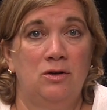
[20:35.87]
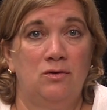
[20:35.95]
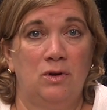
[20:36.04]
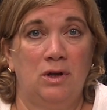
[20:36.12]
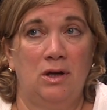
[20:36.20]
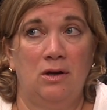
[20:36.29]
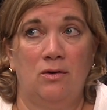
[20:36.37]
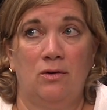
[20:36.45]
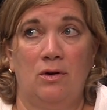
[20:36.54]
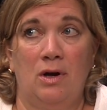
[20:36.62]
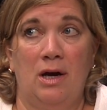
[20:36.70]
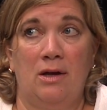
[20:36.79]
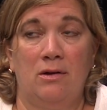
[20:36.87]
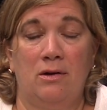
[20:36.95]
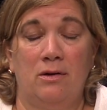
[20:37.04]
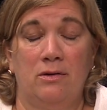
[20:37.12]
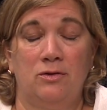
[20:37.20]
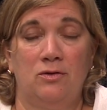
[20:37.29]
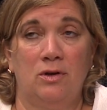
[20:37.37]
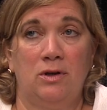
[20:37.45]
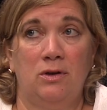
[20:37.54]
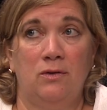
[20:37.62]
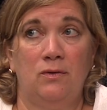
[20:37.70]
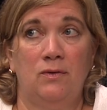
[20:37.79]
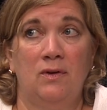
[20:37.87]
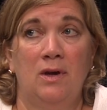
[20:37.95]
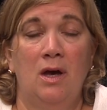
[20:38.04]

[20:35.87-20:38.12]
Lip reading: drinking or drug use?